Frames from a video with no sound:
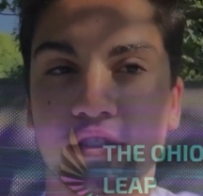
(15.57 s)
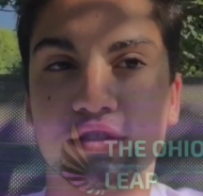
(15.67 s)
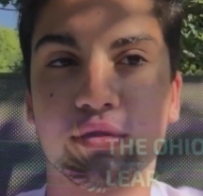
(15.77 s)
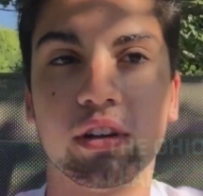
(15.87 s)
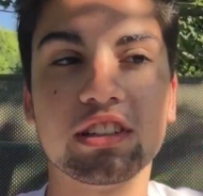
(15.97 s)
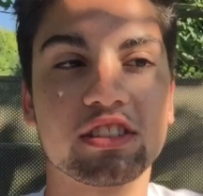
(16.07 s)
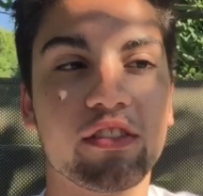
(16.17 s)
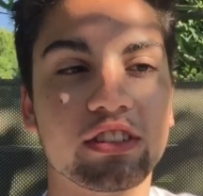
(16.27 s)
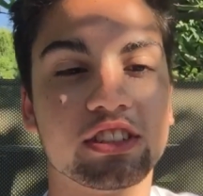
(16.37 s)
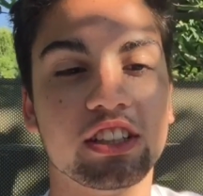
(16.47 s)
so the
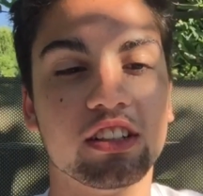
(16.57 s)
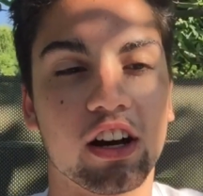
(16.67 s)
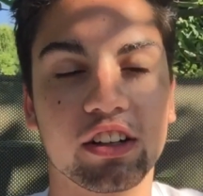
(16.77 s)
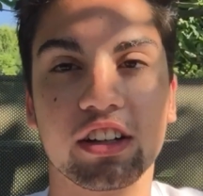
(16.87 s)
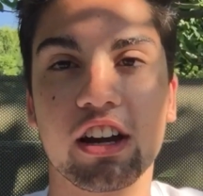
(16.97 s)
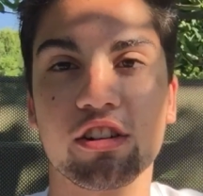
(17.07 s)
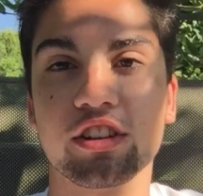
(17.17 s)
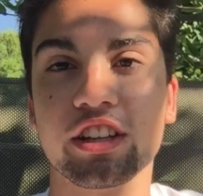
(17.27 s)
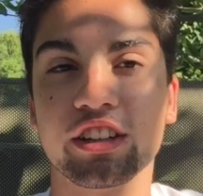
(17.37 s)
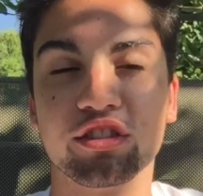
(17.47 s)
2017
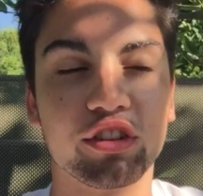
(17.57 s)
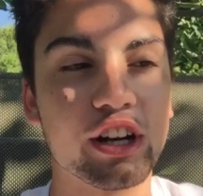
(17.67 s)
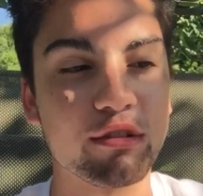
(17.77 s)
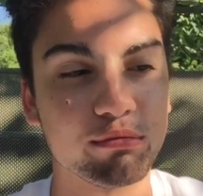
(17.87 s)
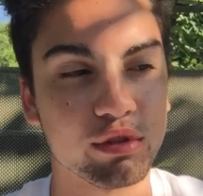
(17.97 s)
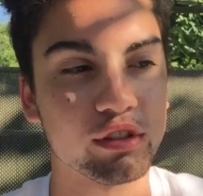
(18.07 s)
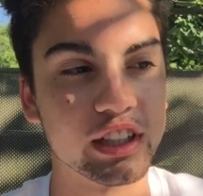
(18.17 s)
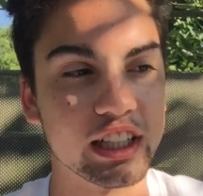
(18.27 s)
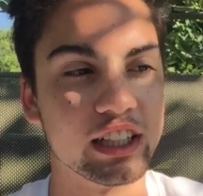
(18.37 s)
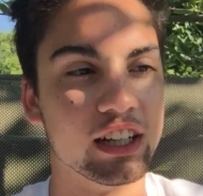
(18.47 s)
Hungarian Grand
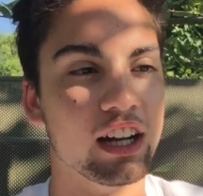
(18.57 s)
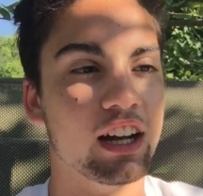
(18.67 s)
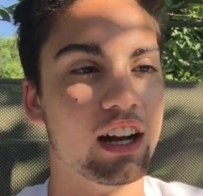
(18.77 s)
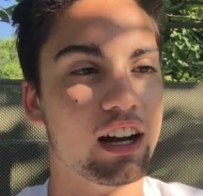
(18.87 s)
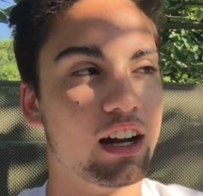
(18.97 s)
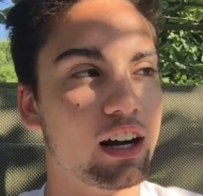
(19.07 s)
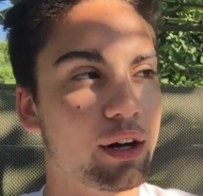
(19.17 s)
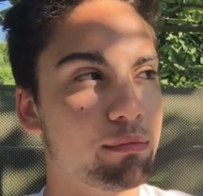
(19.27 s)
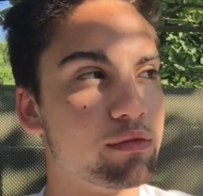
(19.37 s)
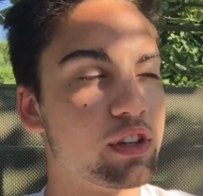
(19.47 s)
Prix.
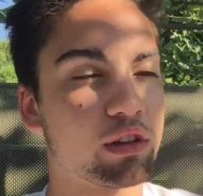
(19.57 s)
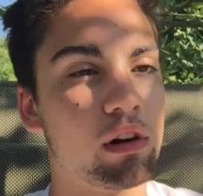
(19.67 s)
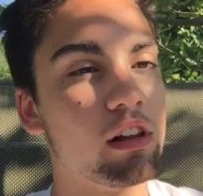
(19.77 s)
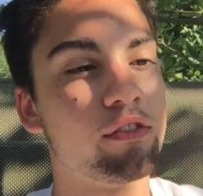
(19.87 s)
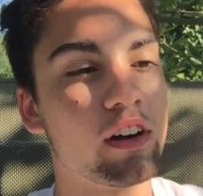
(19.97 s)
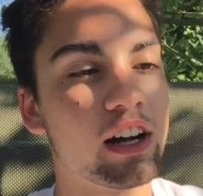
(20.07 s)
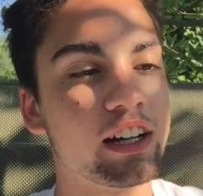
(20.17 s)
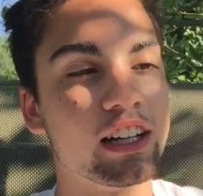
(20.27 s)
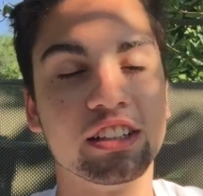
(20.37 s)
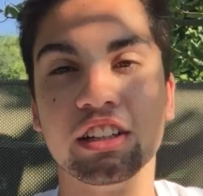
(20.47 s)
The
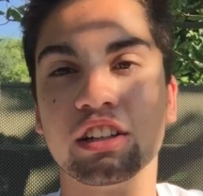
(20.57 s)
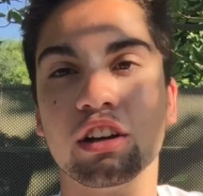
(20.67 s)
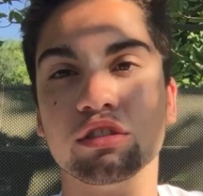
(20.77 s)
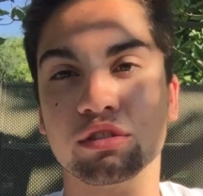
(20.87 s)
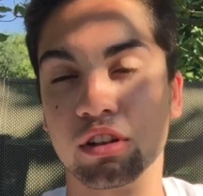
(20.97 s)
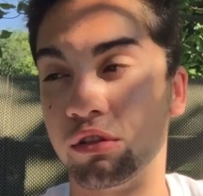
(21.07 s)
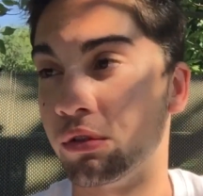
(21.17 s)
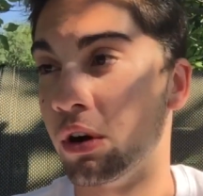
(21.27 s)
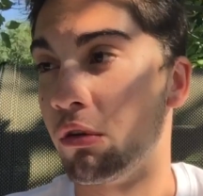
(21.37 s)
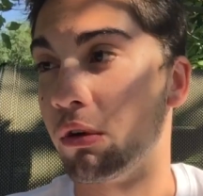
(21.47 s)
qualifying, it didn't go so
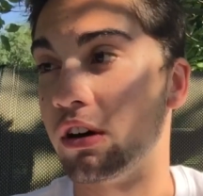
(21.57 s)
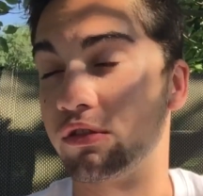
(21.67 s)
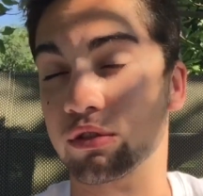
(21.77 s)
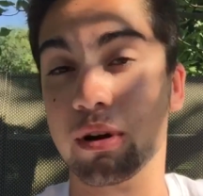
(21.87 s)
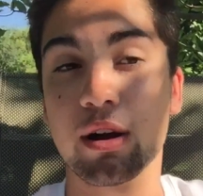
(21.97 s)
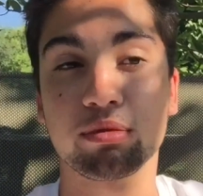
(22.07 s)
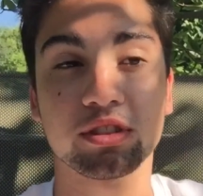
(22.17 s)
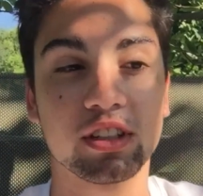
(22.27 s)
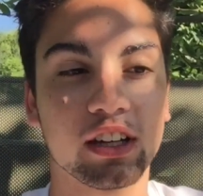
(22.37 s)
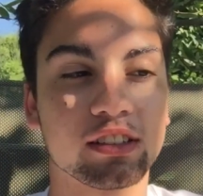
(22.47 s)
well from my
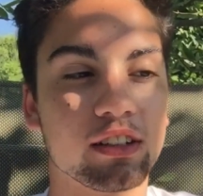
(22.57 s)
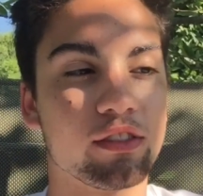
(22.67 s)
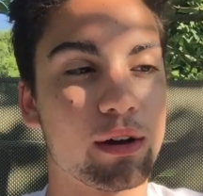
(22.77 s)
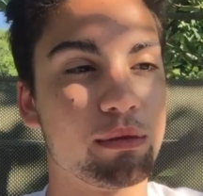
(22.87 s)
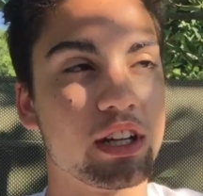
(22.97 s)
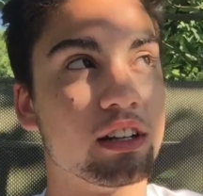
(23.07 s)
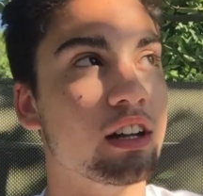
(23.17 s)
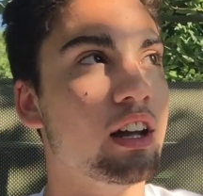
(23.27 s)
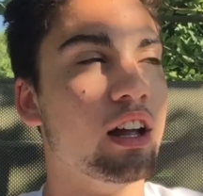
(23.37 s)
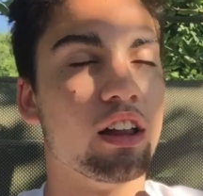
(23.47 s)
perspective. I
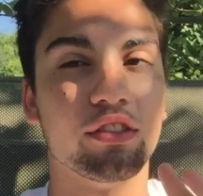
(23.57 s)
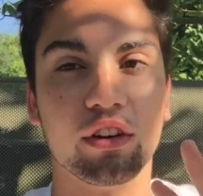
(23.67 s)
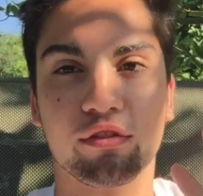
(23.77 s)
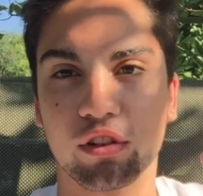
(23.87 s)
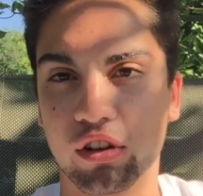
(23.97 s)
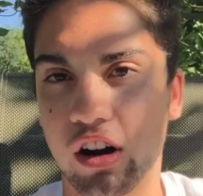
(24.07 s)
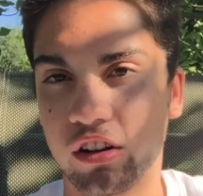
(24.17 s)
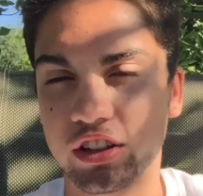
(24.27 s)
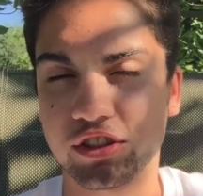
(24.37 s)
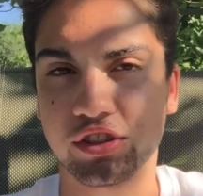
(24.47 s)
mean, the
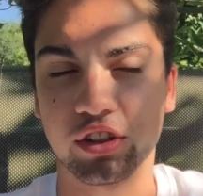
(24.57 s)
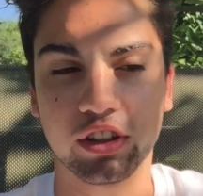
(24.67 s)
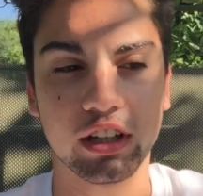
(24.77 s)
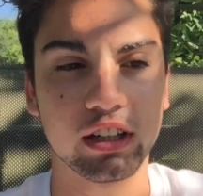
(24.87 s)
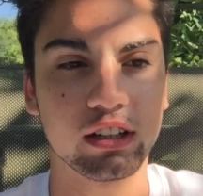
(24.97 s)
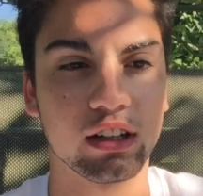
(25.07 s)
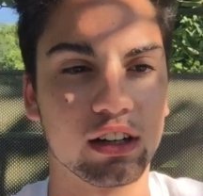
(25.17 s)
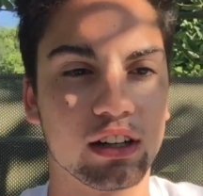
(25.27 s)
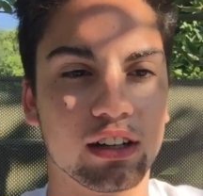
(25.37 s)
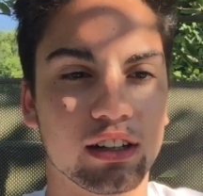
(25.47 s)
Ferraris took it
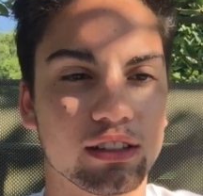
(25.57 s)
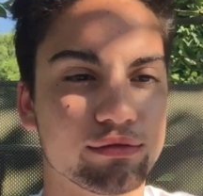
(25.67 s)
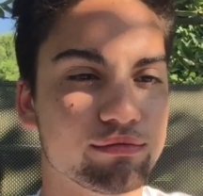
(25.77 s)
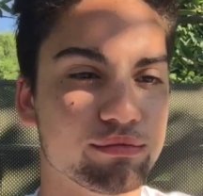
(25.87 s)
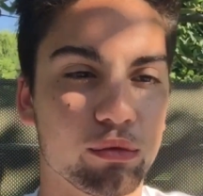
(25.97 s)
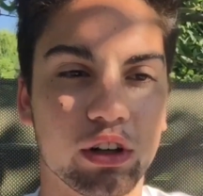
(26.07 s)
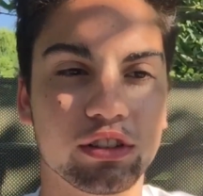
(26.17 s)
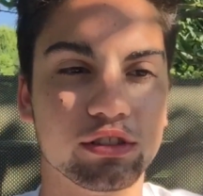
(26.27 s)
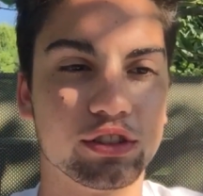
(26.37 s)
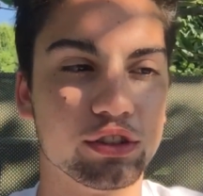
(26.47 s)

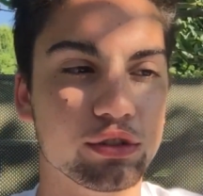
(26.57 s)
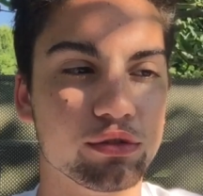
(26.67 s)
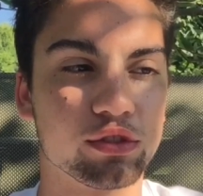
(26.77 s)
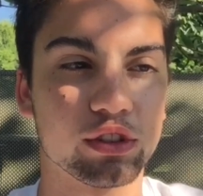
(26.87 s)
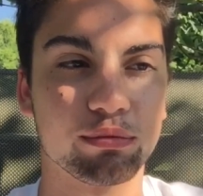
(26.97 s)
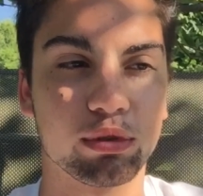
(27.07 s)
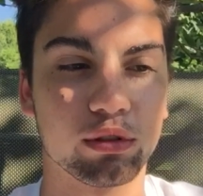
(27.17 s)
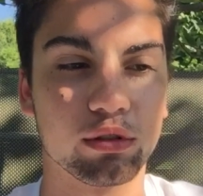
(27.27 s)
1-2 for the